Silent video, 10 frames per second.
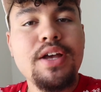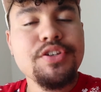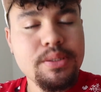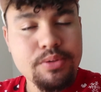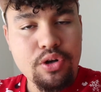
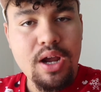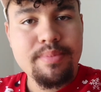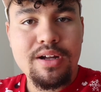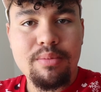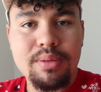subscribe
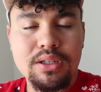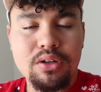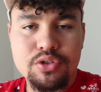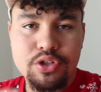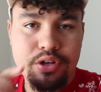down
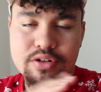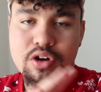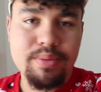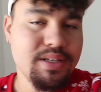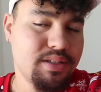below so you
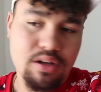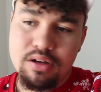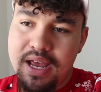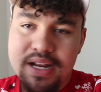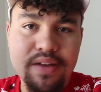don't miss
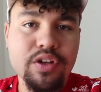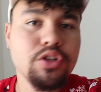any of the